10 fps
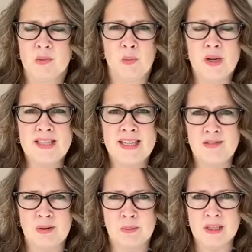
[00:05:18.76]
What does that
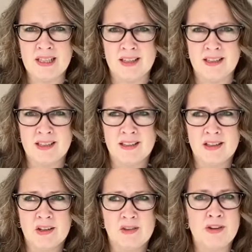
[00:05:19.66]
even mean?
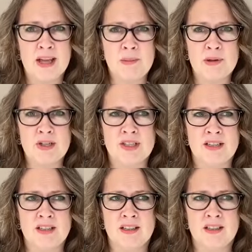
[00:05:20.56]
For that
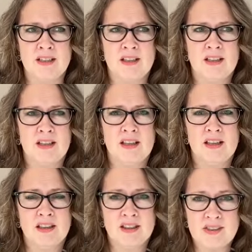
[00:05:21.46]
person,
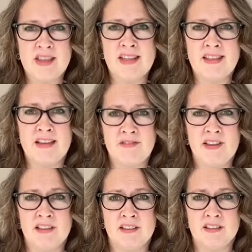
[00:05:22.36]
then they
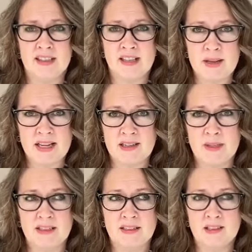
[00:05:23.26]
feel that
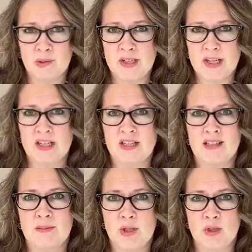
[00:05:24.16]
abandonment, the
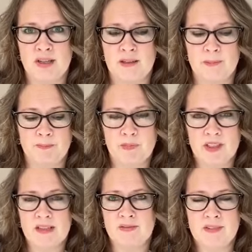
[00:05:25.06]
rejection, betrayal.
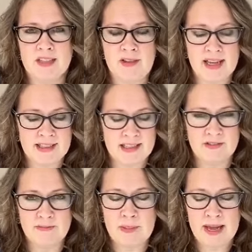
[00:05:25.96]
If they've had that in
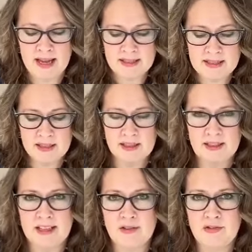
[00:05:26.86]
the past,
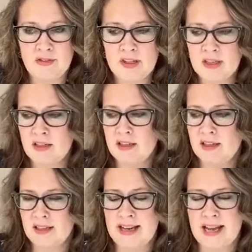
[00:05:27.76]
they have a fear.
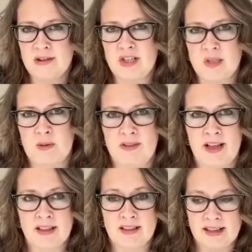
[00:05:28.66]
Now it's just been
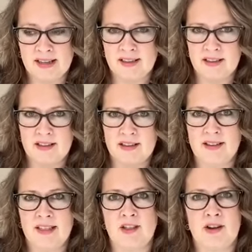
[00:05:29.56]
validated
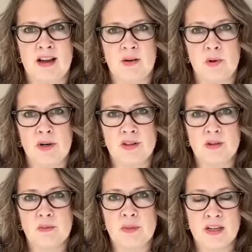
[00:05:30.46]
that they're not worth
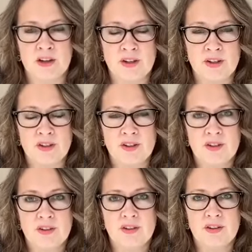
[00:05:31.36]
being heard,
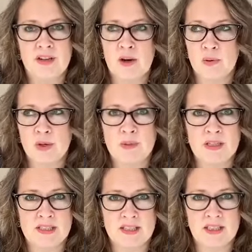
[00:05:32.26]
not worth
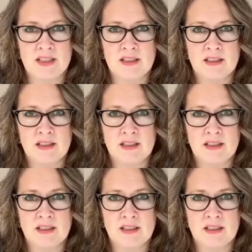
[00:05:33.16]
being seen,